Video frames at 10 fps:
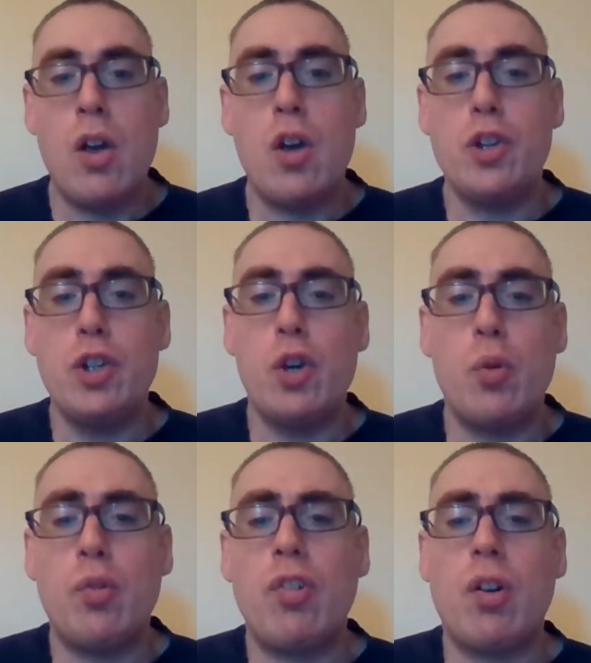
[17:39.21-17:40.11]
you
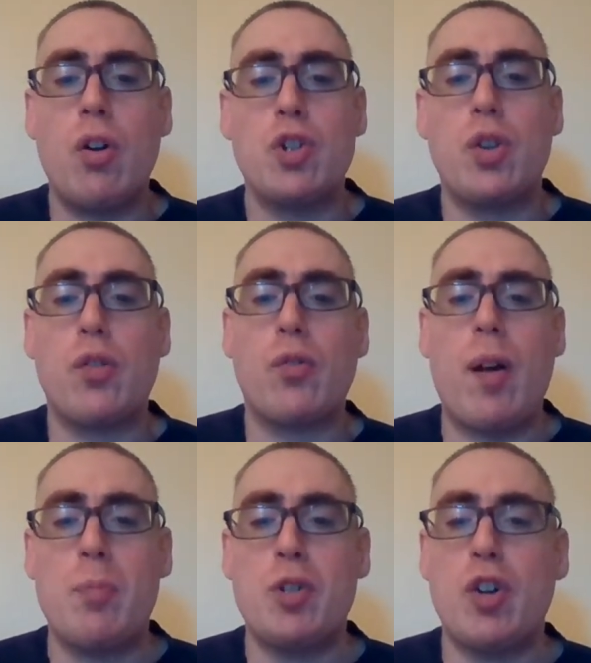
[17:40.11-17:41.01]
search the
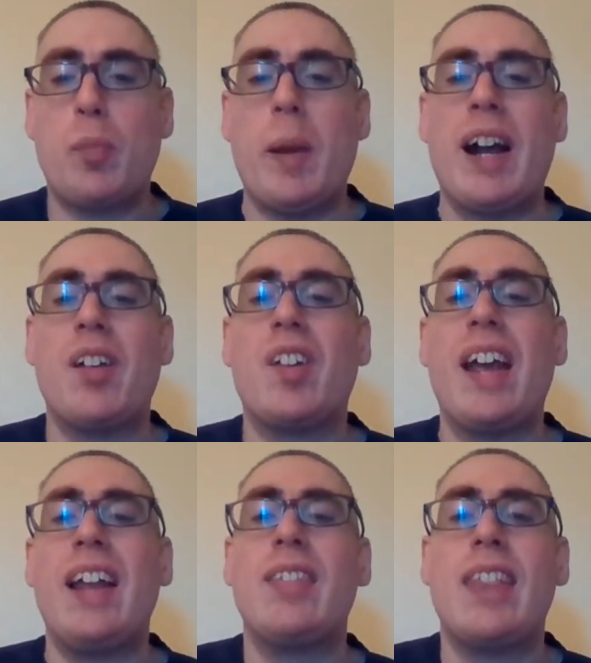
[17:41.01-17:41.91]
scriptures because
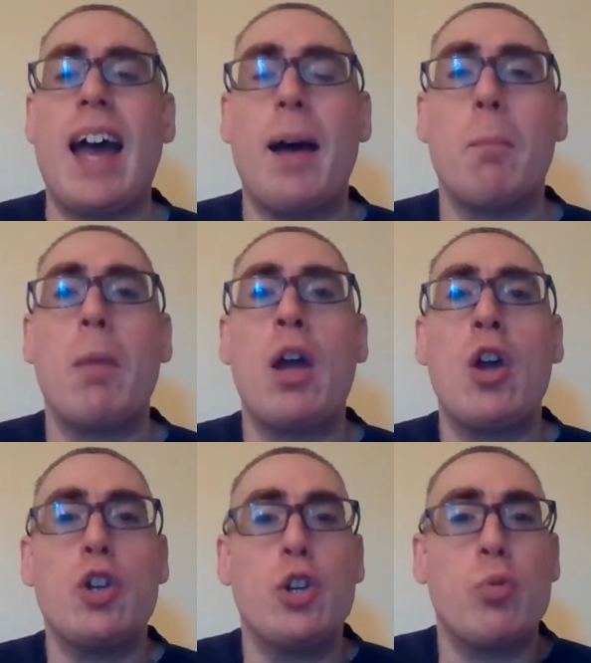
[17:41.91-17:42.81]
in them
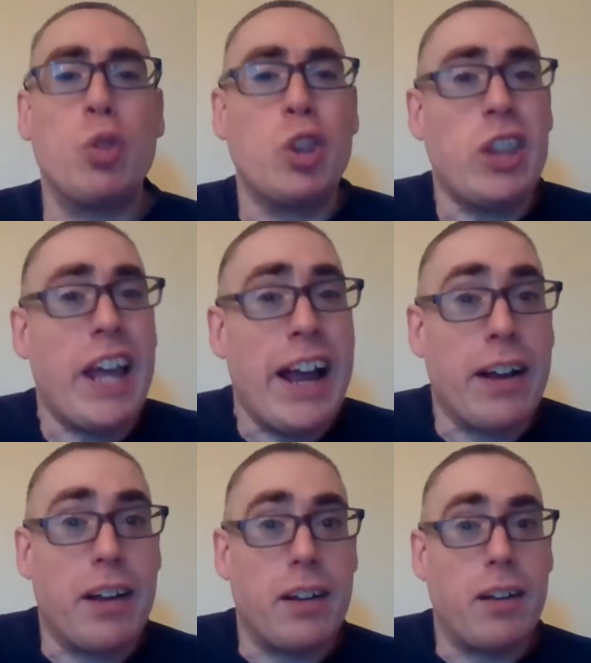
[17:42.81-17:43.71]
you
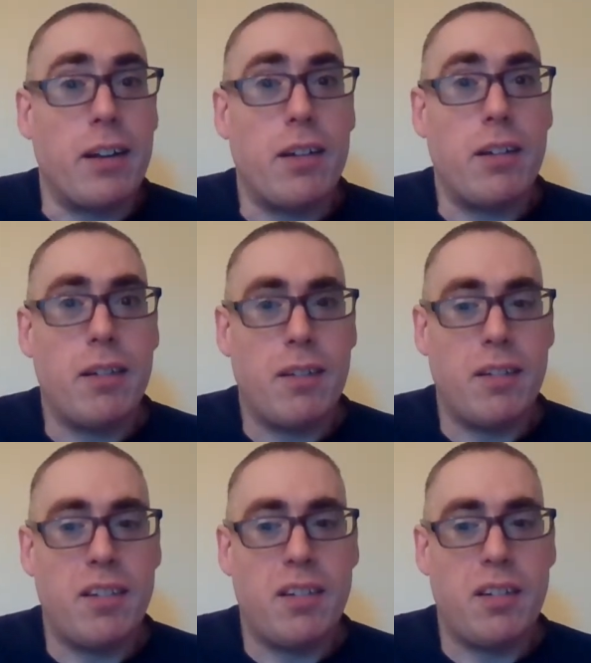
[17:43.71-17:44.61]
think
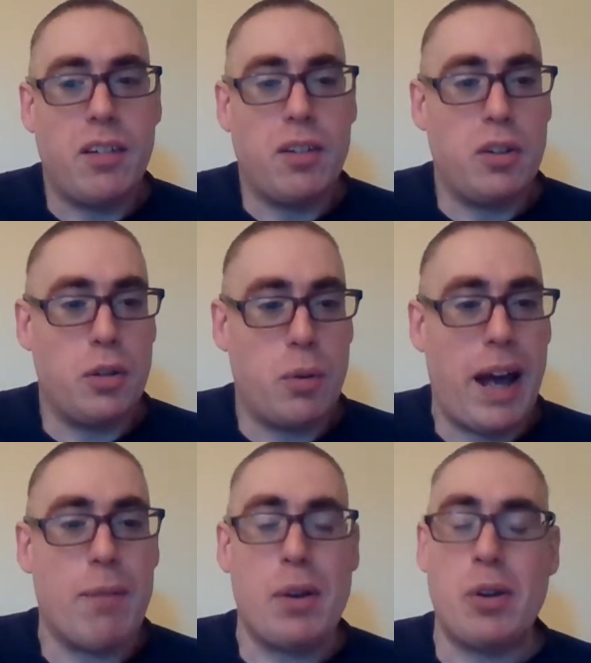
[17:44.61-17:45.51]
you
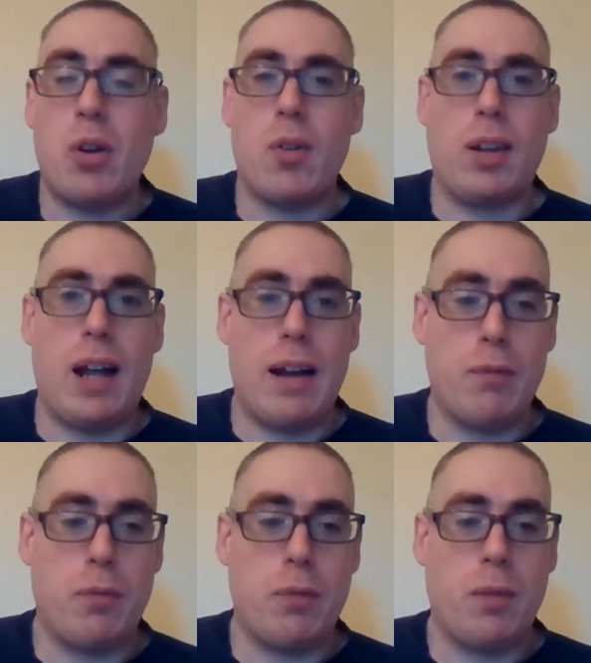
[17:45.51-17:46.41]
have eternal life.